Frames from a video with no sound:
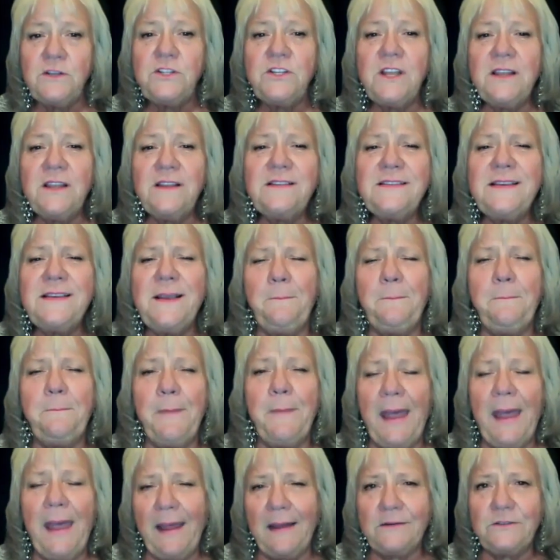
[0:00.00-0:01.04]
just
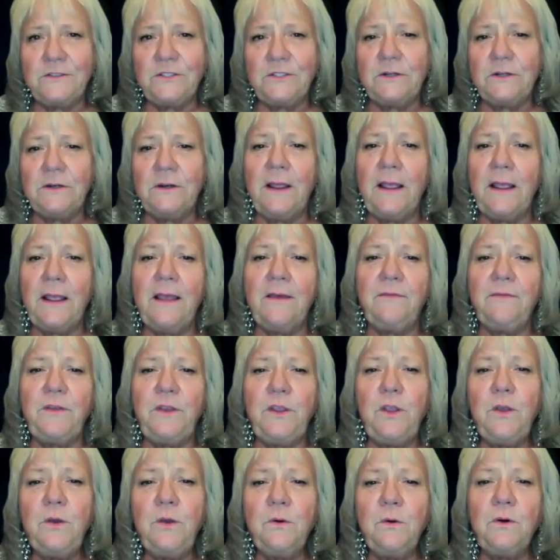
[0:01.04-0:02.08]
imagine if
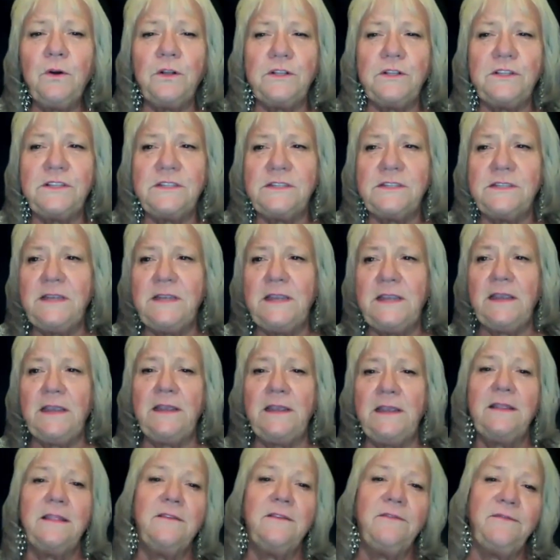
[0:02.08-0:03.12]
you could
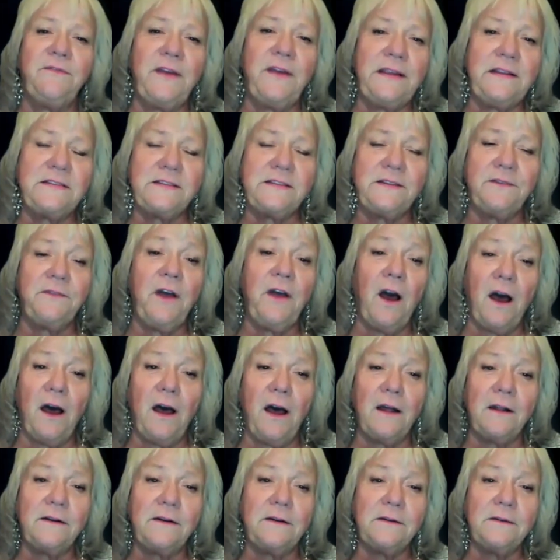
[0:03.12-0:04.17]
see the face of
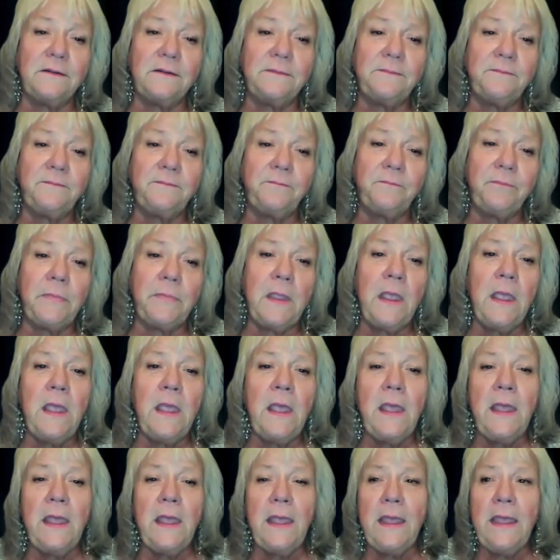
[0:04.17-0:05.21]
God.
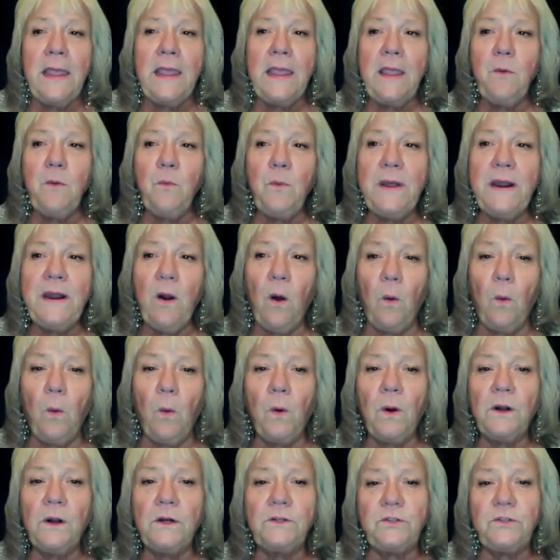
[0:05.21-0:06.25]
He went
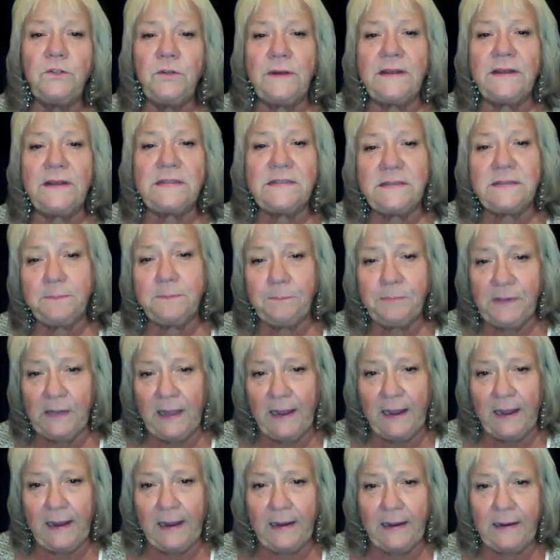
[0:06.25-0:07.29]
on to
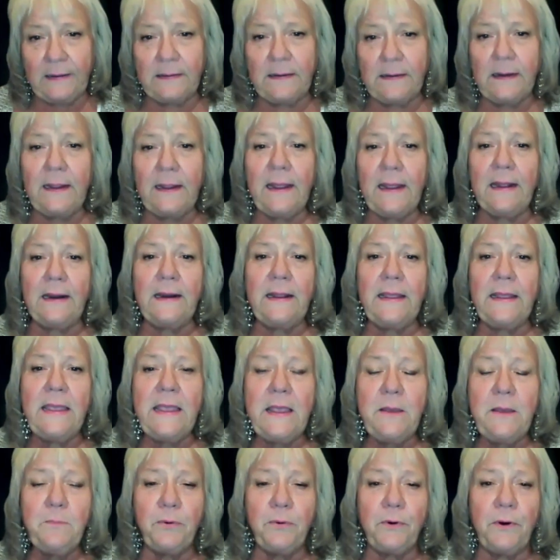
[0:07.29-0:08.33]
explain in
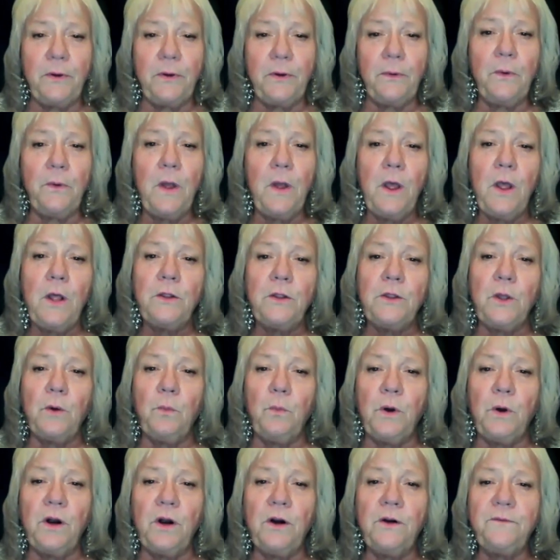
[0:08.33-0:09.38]
Hebrew, the
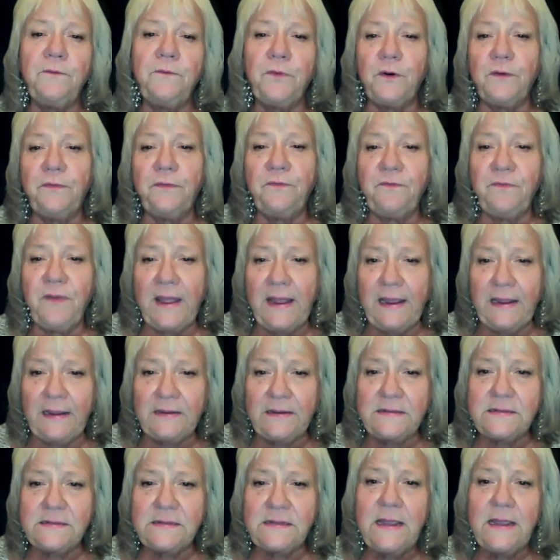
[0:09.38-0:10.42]
word for
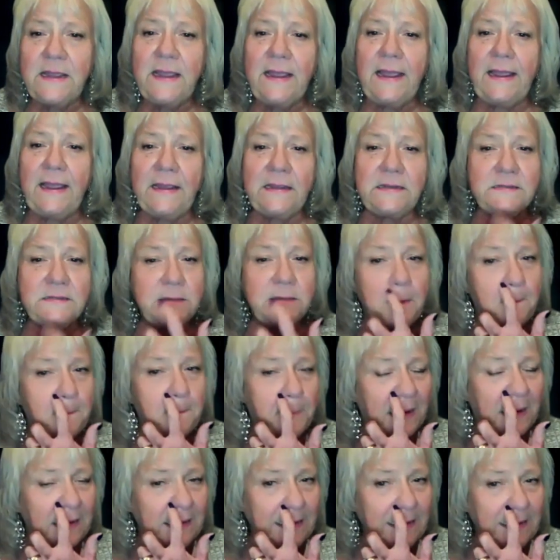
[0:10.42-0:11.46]
face is
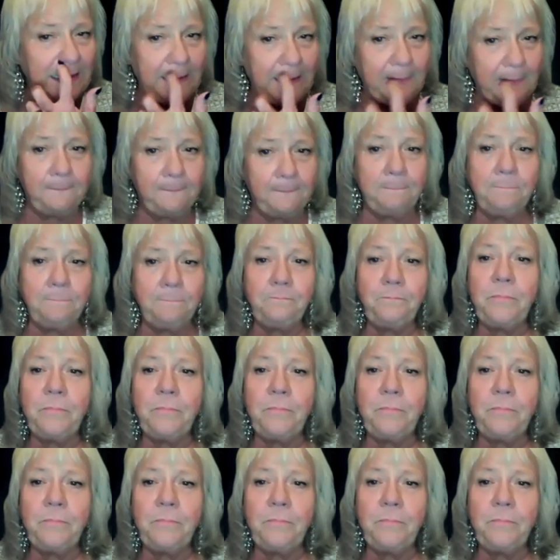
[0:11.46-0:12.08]
panim.